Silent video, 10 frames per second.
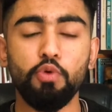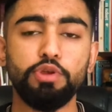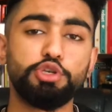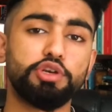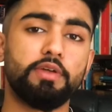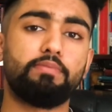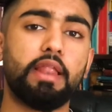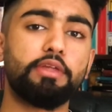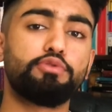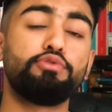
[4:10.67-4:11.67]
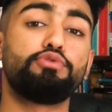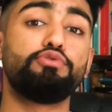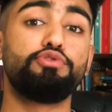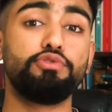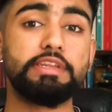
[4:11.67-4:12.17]
which you can apply through
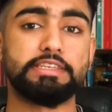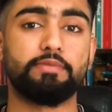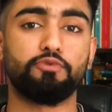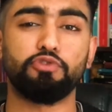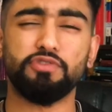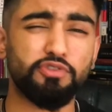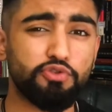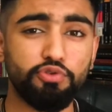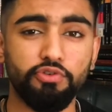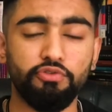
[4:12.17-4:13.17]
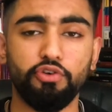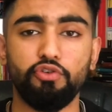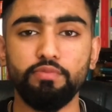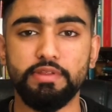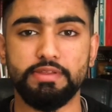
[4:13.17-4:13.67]
Unitemps, which is a student
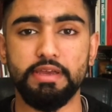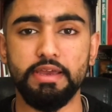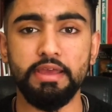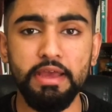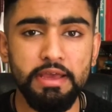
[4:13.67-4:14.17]
recruitment site.